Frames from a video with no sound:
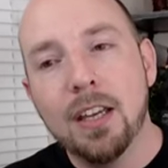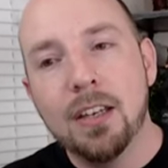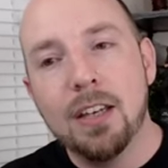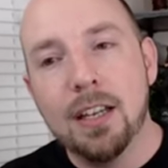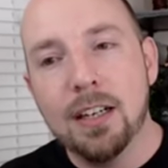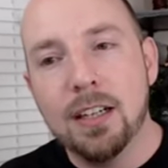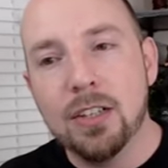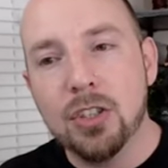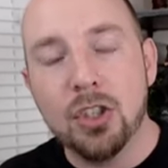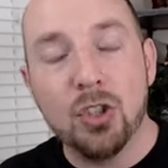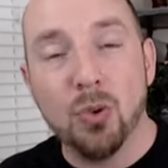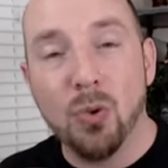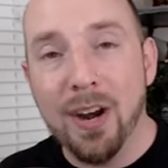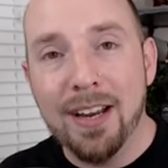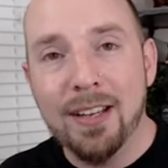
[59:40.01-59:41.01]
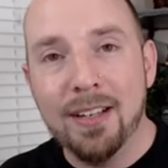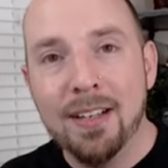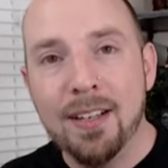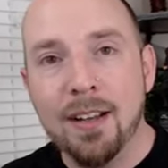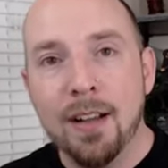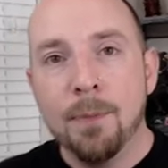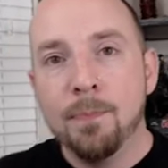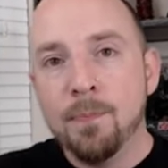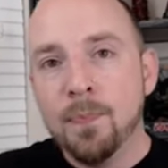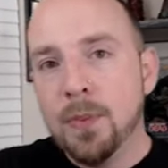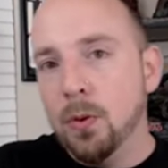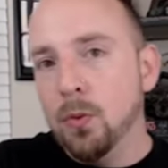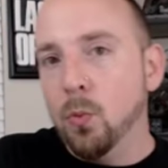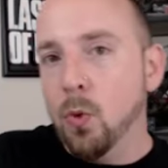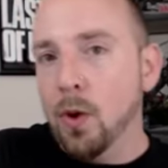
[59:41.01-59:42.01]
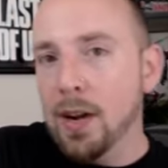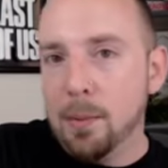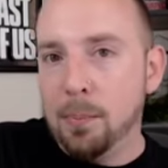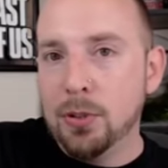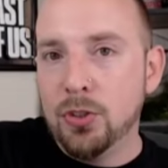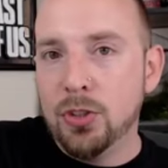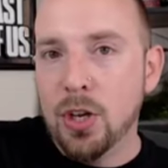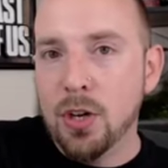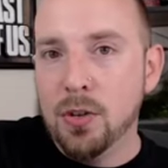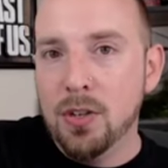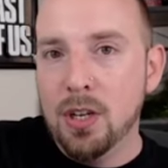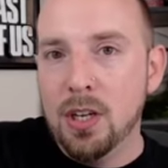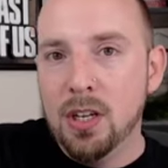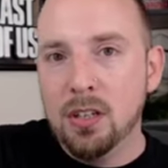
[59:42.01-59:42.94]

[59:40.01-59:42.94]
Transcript: And then Strand, one episode.